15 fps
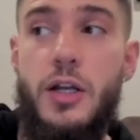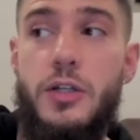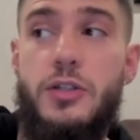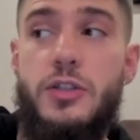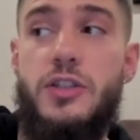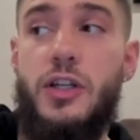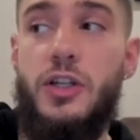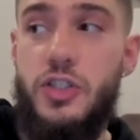
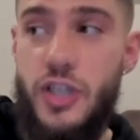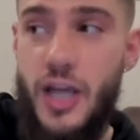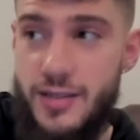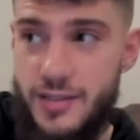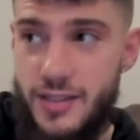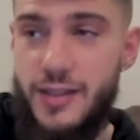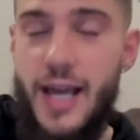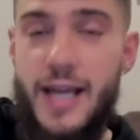
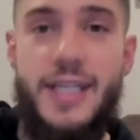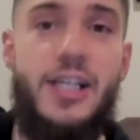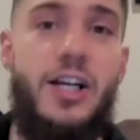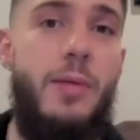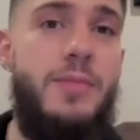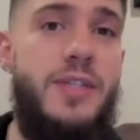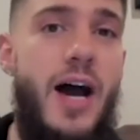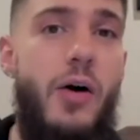suggesting that he
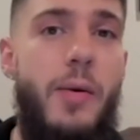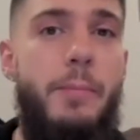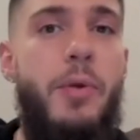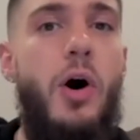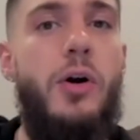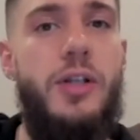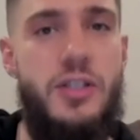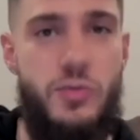comes out and
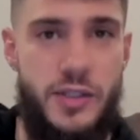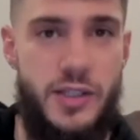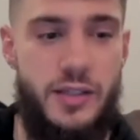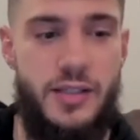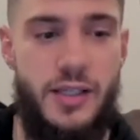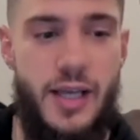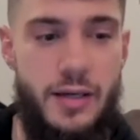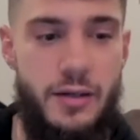parties with us
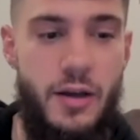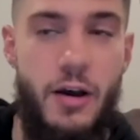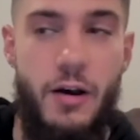again